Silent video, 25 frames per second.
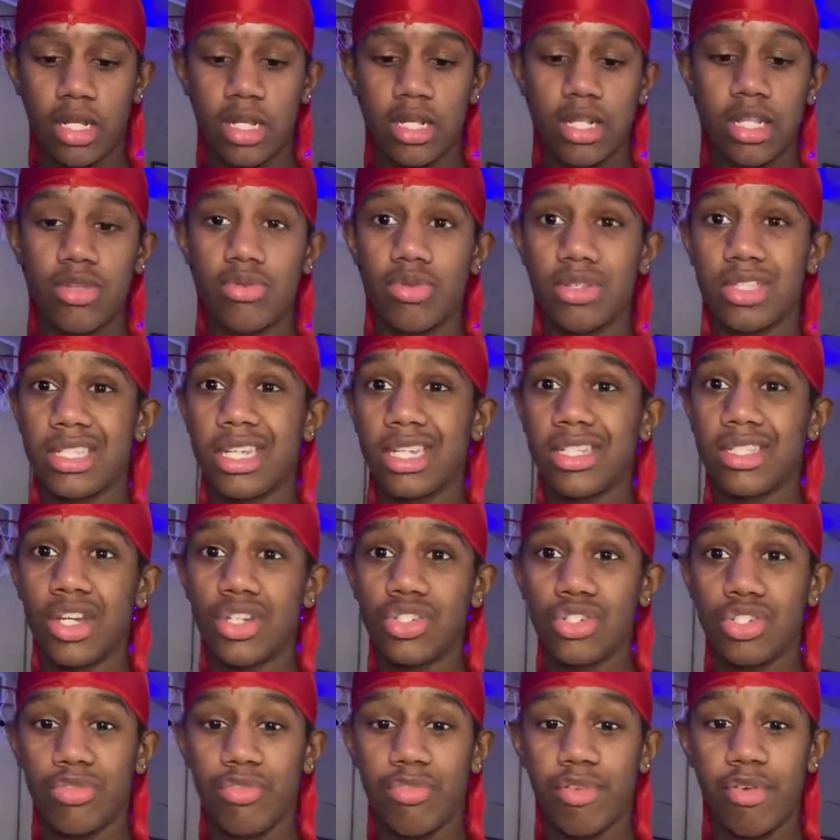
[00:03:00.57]
And these were
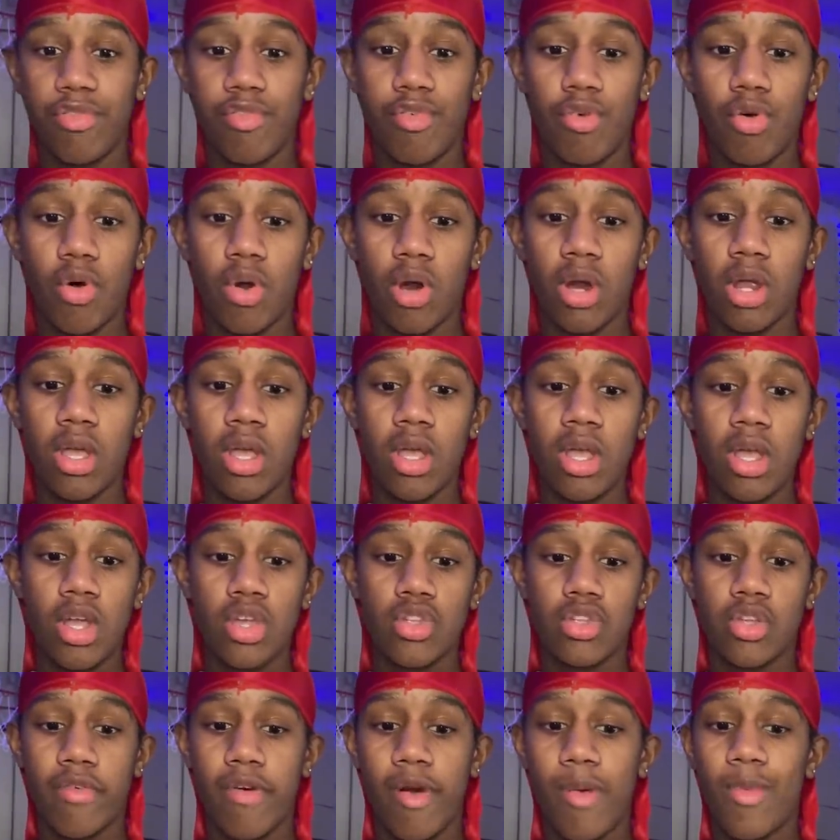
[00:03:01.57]
$600 for 4.
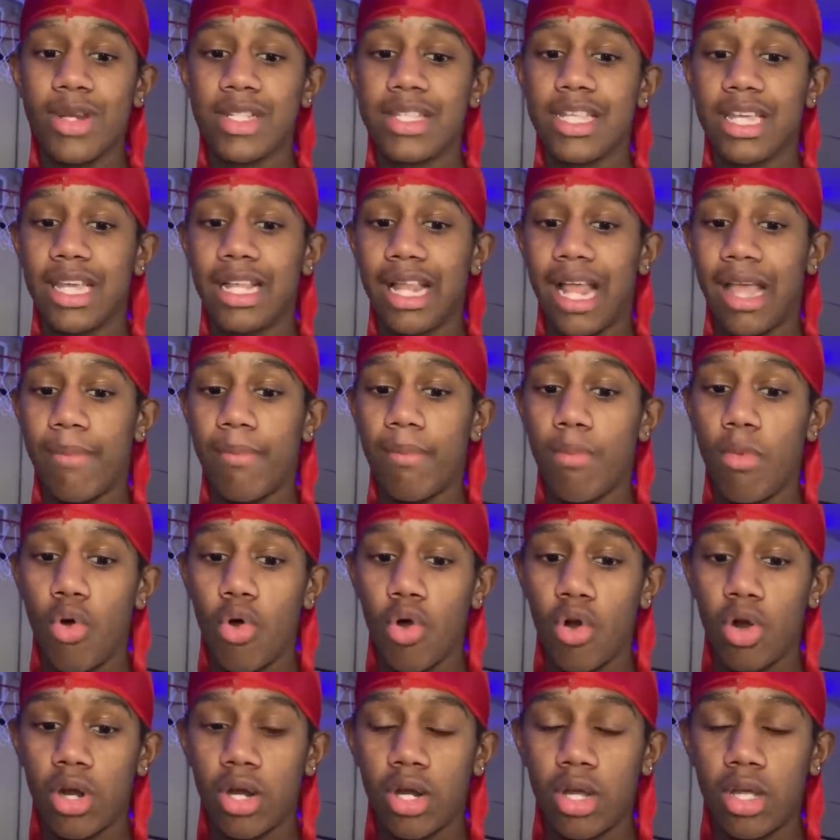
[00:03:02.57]
So if I wanted to get like
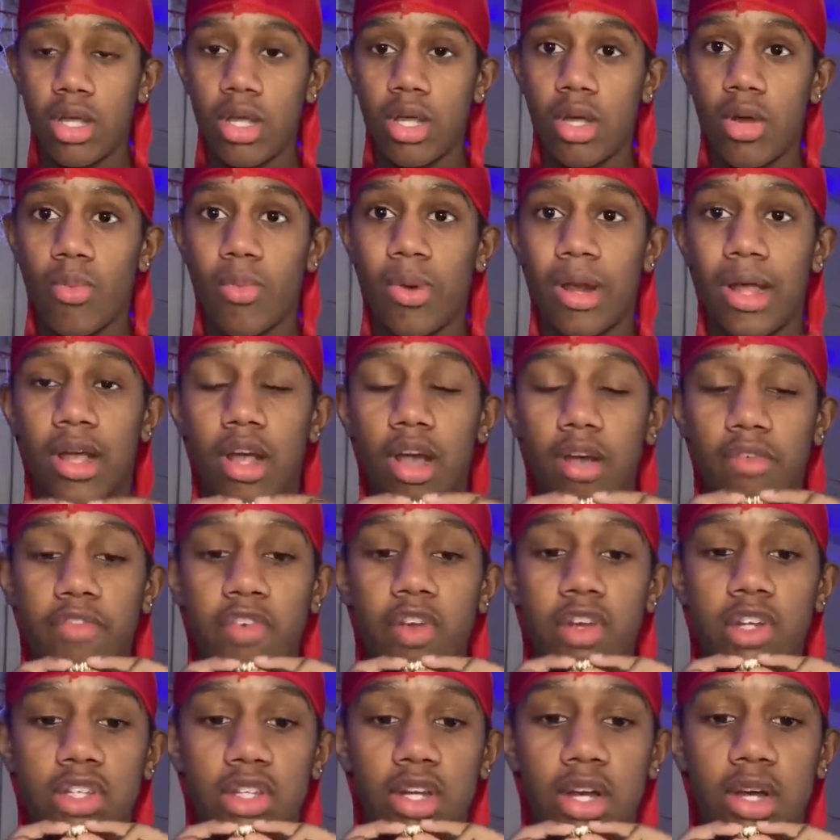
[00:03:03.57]
more, where it
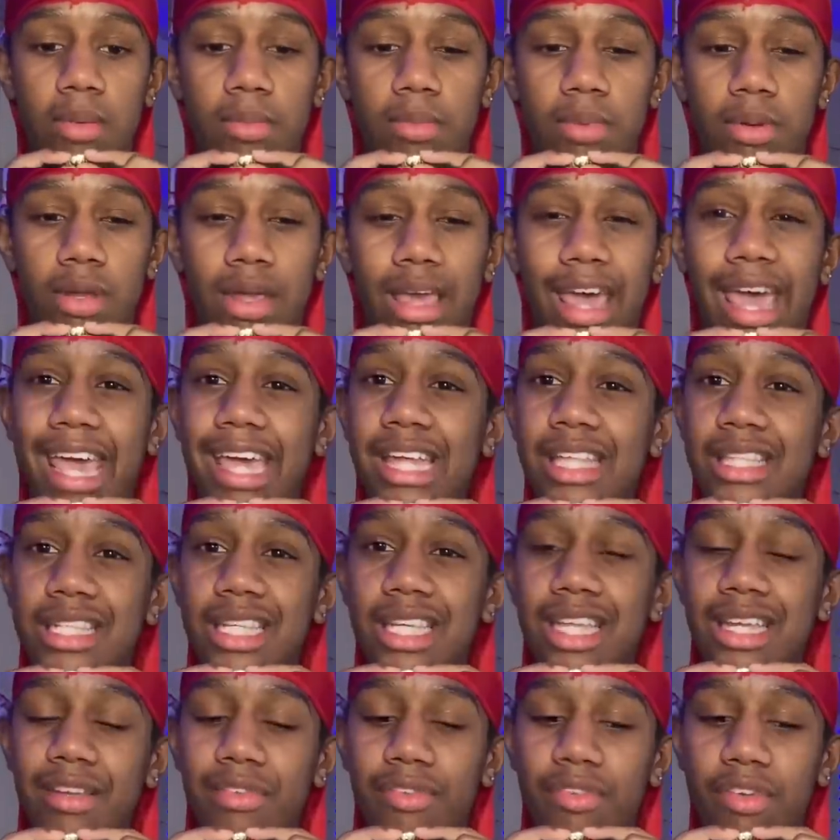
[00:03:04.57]
covers up 8
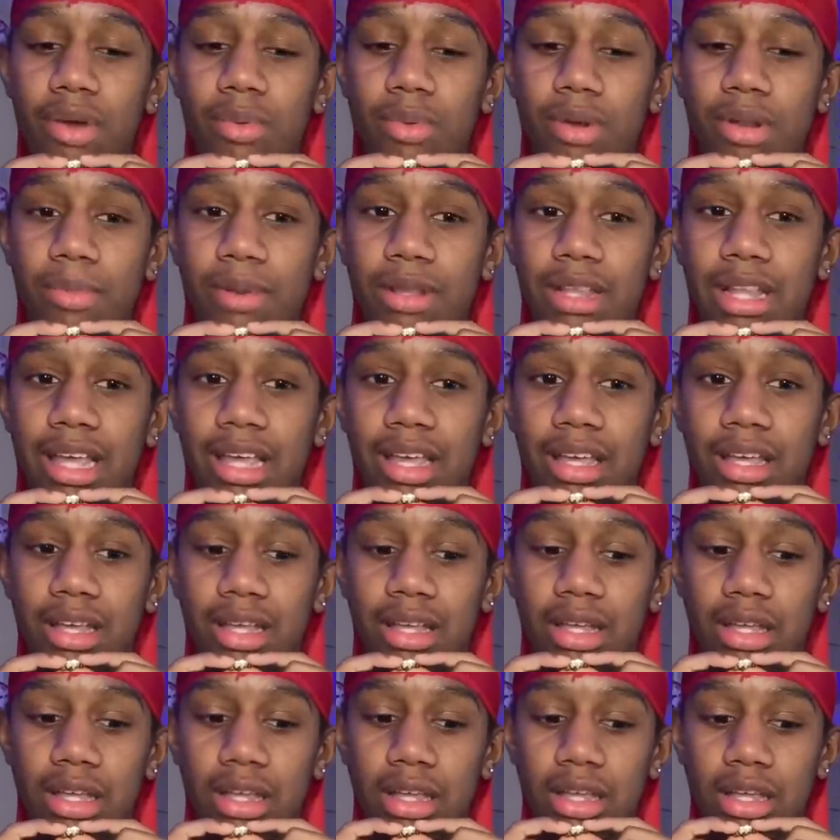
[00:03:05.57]
teeth, it would have been like
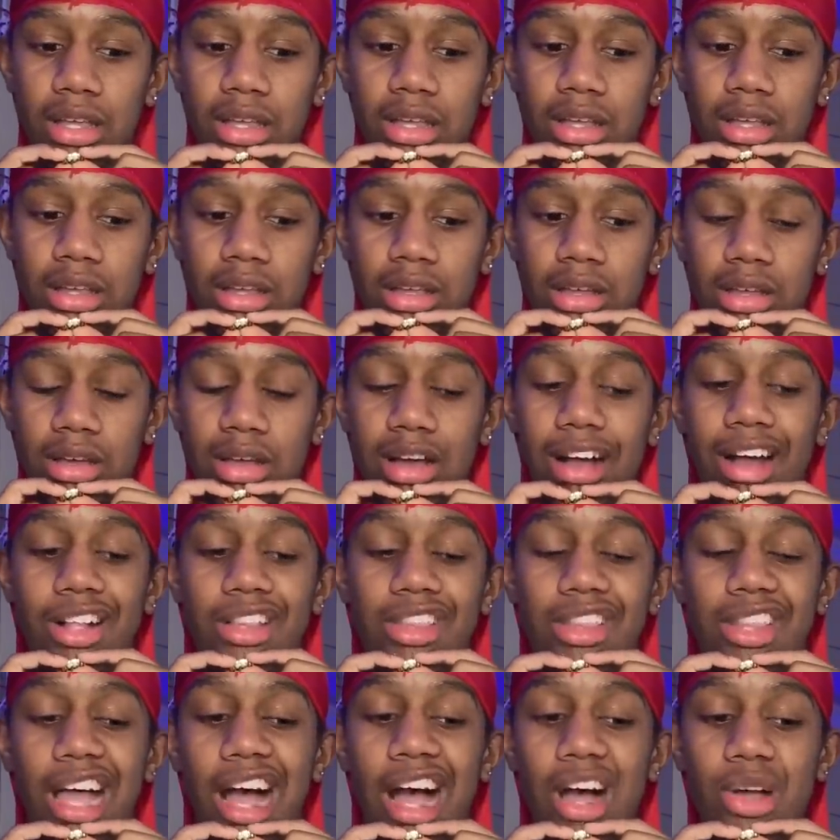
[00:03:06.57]

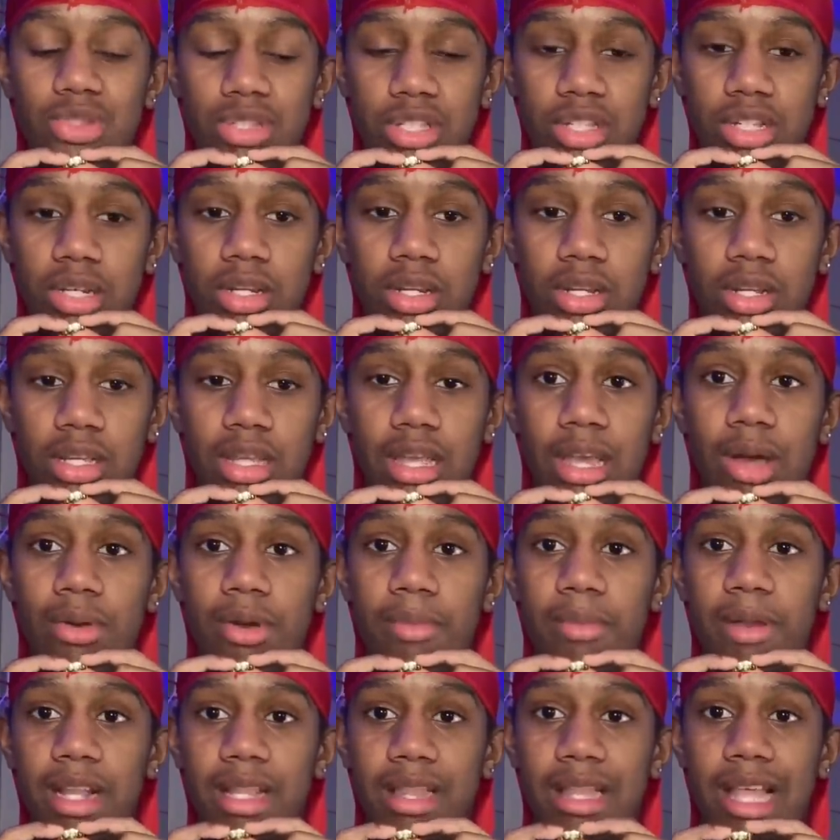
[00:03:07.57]
1,000. Yeah, it would
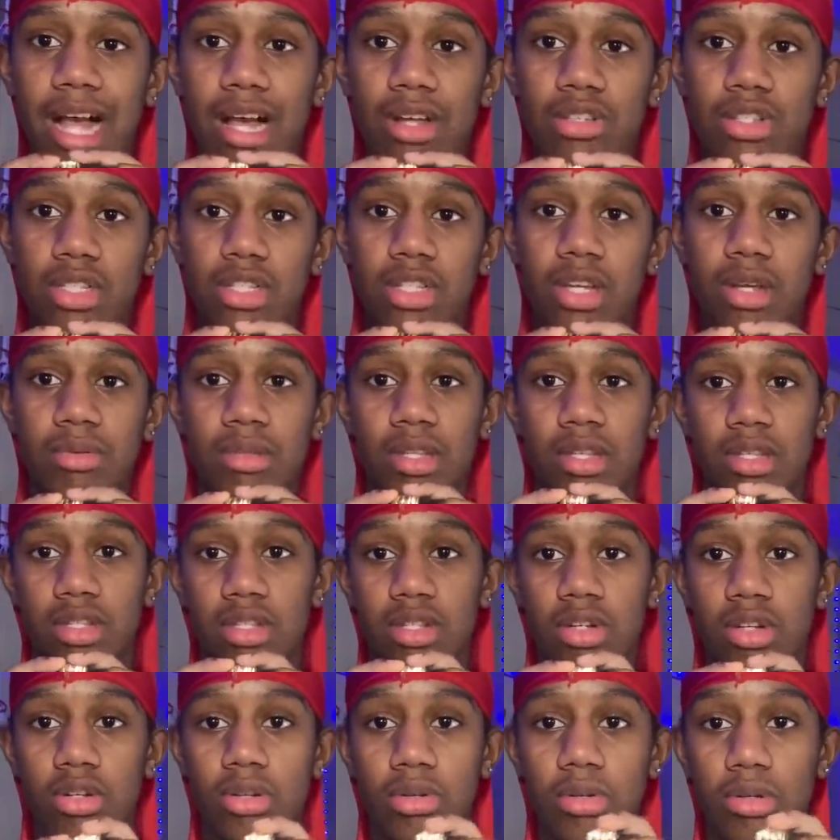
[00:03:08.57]
have been 1,000 something.
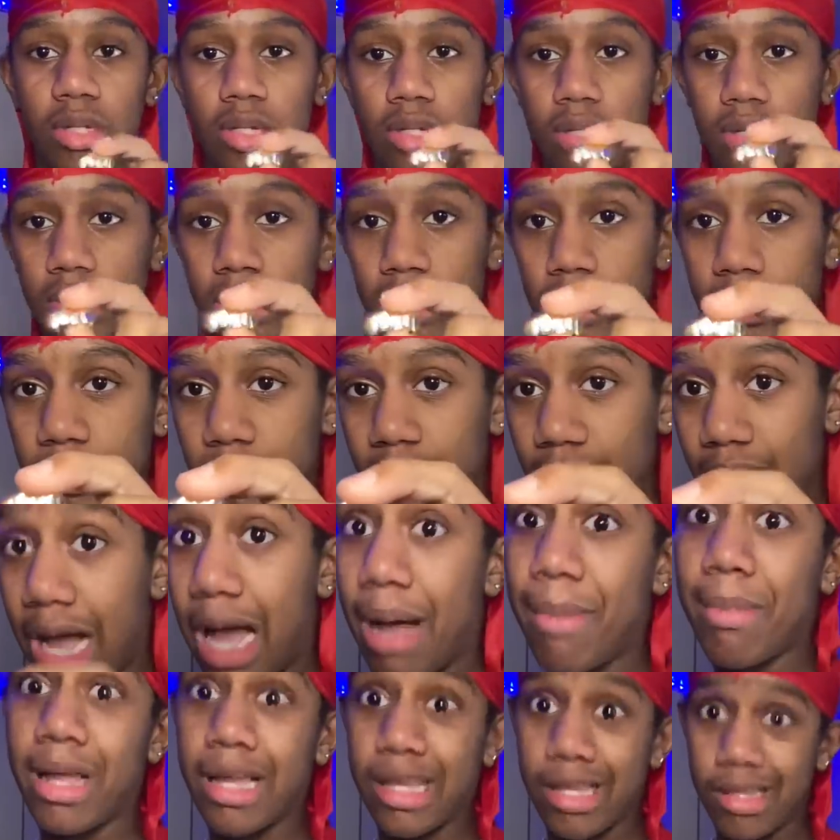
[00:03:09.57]
So
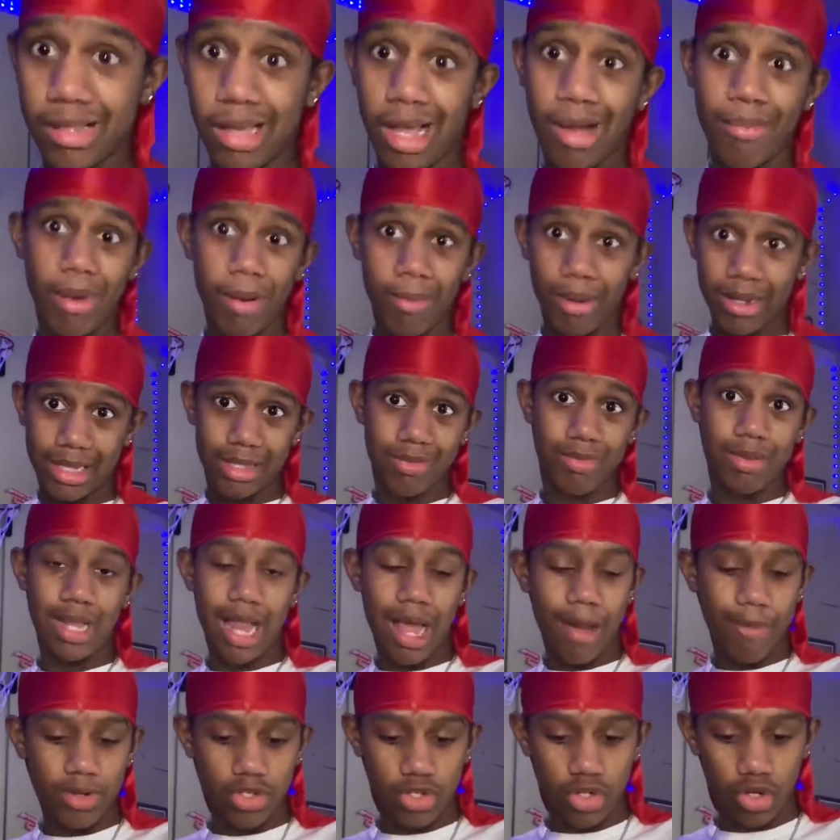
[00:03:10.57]
I'm like, I'm not about to spend
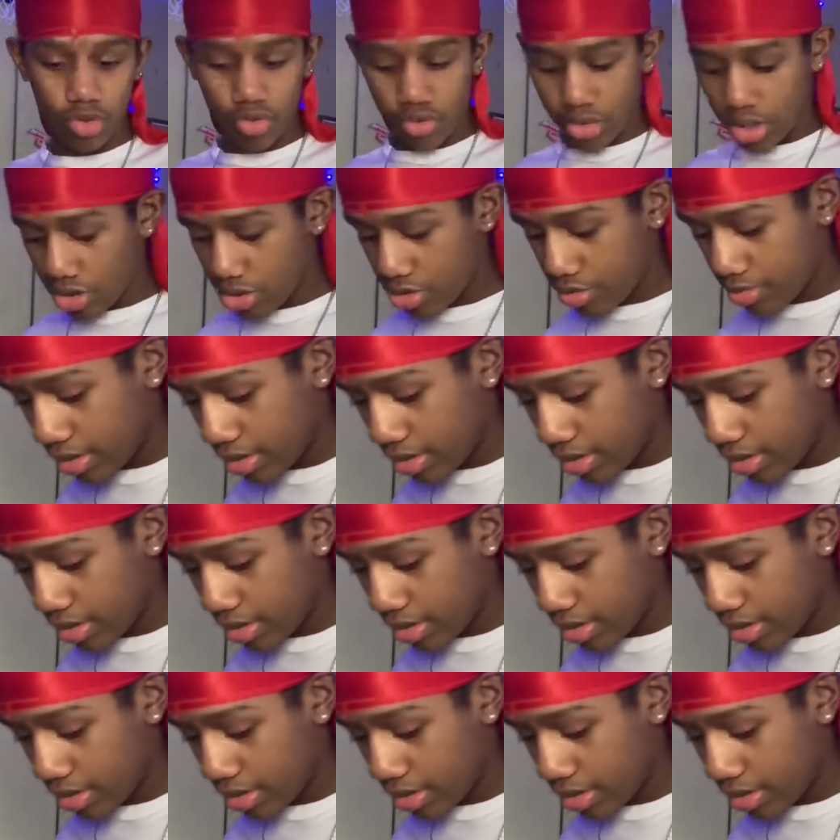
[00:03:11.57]
that much on grills.